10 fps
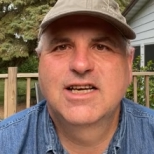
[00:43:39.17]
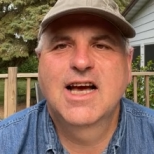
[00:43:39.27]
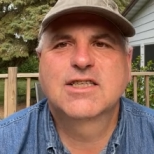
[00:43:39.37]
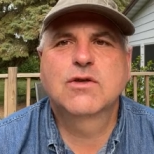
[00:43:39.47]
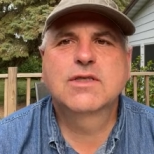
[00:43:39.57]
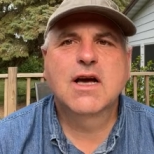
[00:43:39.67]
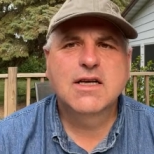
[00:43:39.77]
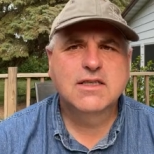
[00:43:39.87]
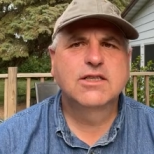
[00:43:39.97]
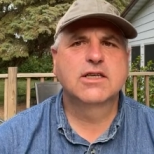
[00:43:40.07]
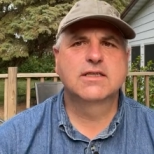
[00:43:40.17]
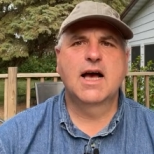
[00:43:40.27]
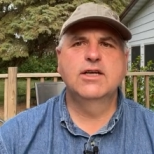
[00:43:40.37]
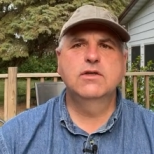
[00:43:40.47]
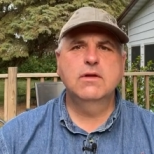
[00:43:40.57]
Yeah. So sausages,
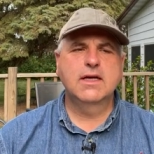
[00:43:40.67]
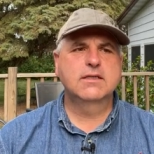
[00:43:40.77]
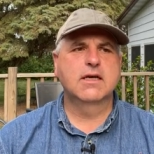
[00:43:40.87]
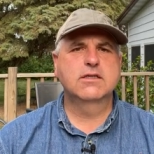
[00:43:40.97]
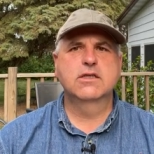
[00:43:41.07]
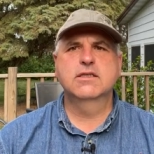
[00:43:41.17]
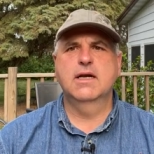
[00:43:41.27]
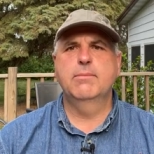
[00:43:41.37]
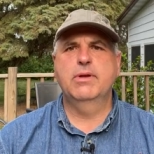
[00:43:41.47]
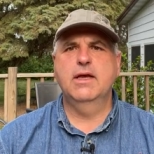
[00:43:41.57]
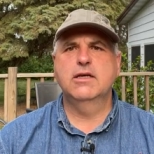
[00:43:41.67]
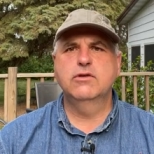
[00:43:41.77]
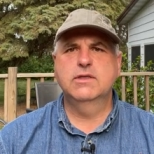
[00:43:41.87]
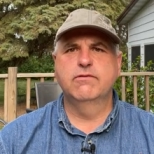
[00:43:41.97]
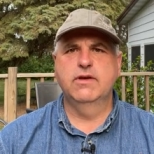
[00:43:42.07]
I do like sausages, and I plan to
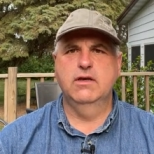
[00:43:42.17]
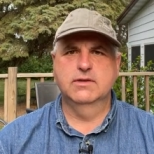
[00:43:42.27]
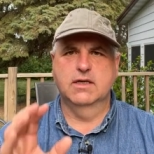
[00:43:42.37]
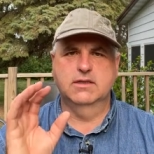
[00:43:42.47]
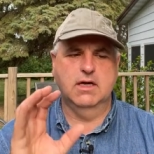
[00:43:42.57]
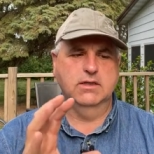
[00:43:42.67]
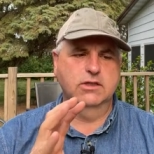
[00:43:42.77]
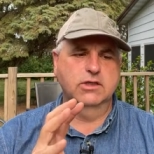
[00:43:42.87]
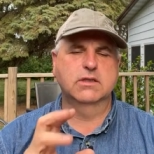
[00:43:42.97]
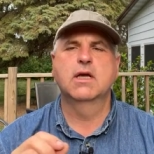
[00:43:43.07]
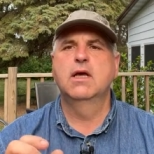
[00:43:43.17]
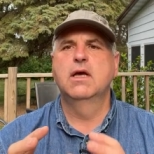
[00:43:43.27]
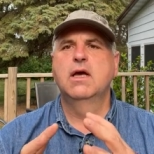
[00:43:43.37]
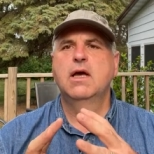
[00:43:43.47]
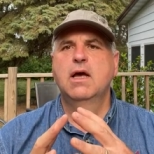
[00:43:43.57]
do some videos on sausages.
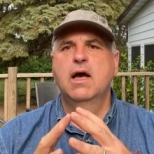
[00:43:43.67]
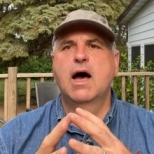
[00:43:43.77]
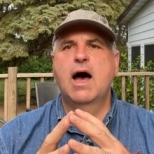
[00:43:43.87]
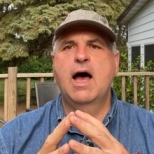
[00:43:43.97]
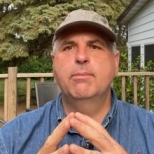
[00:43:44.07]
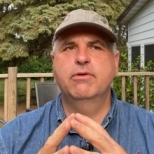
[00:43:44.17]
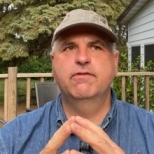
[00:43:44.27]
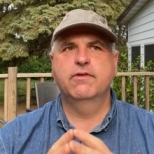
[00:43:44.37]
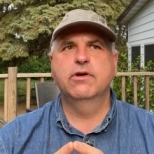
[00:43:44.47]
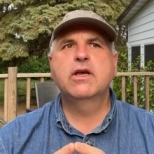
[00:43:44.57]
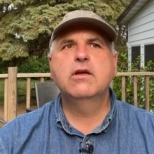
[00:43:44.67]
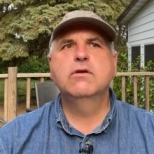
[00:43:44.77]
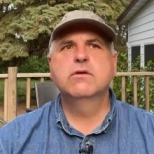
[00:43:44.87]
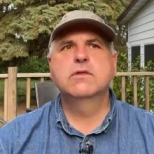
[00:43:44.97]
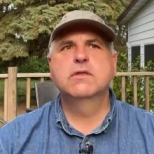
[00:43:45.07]
I prefer to
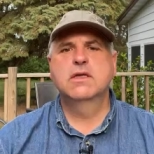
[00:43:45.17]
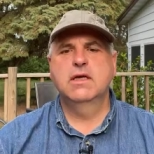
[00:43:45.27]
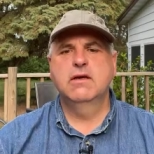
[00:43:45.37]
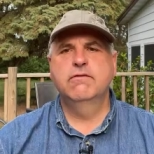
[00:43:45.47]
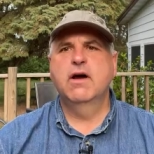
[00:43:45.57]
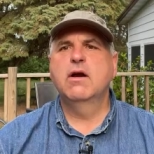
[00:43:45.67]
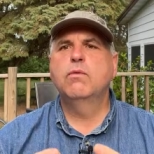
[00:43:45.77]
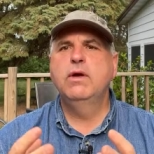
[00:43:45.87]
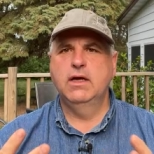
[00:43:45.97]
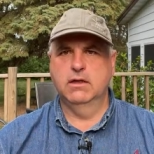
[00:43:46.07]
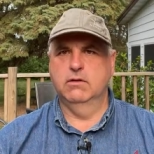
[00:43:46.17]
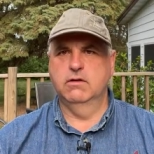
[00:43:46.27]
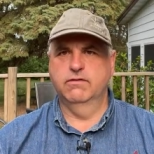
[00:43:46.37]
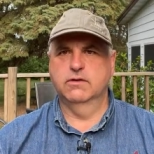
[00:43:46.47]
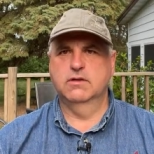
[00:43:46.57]
use the vital wheat
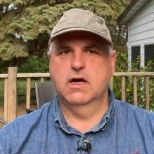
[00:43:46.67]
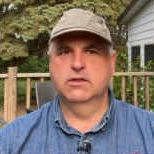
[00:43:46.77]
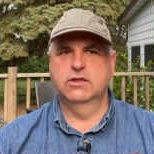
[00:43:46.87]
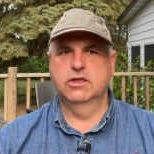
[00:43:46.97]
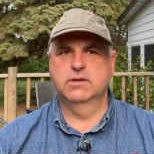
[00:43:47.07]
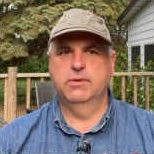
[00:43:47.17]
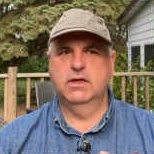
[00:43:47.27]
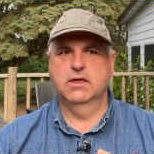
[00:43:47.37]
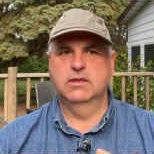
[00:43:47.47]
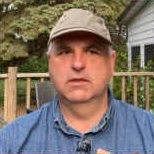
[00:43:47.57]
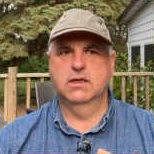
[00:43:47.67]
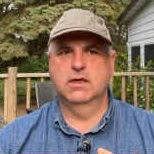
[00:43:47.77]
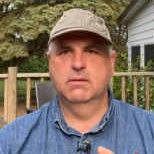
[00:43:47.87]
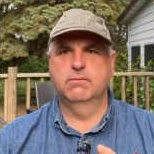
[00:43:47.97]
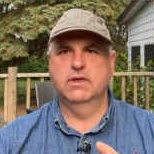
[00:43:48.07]
gluten for sausages because
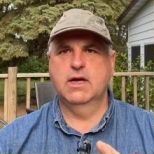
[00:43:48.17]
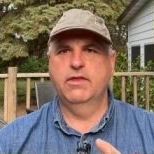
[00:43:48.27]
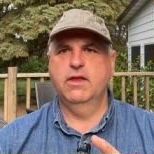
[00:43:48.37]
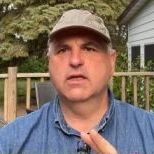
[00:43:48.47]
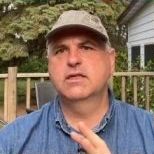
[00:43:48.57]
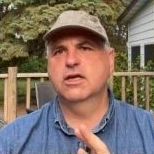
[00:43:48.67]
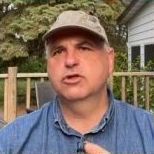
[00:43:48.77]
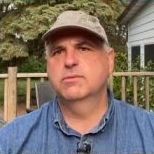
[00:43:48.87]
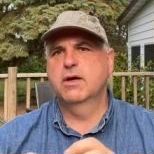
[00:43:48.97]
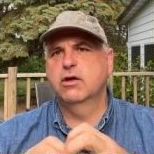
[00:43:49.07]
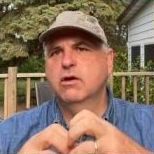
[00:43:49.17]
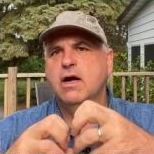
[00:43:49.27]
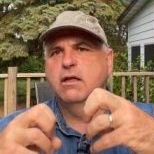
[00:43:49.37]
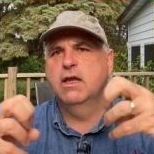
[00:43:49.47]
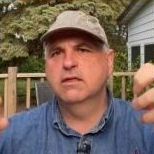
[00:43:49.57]
I think the texture is better. You're
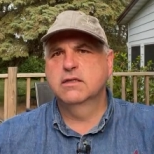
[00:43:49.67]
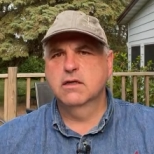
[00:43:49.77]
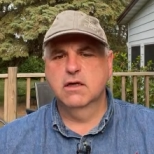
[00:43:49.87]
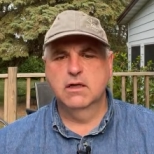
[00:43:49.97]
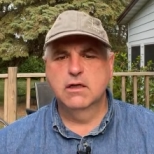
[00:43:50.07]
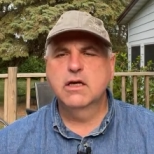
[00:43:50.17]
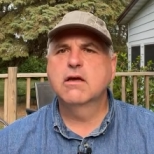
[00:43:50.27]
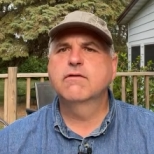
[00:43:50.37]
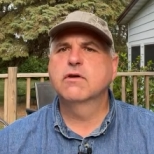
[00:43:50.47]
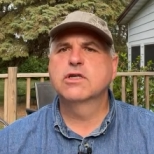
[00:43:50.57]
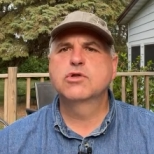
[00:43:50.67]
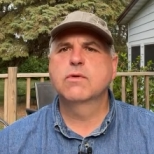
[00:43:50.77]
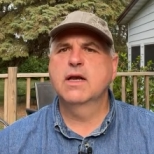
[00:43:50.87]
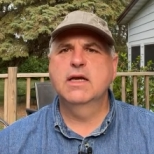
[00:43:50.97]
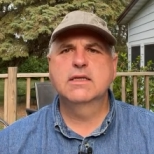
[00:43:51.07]
not necessarily looking for a
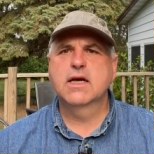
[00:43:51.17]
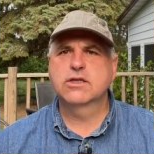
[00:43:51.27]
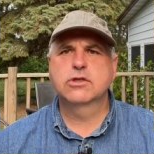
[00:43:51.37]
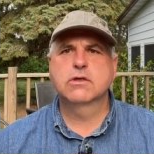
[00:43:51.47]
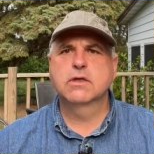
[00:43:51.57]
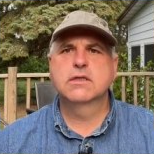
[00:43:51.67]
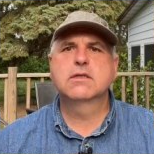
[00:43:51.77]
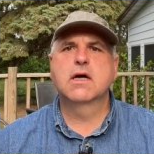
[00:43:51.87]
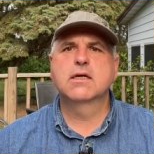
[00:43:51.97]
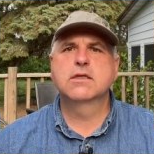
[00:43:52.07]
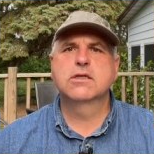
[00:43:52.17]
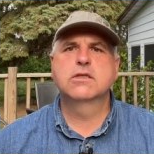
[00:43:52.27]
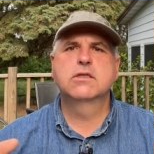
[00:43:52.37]
shredding texture in a sausage.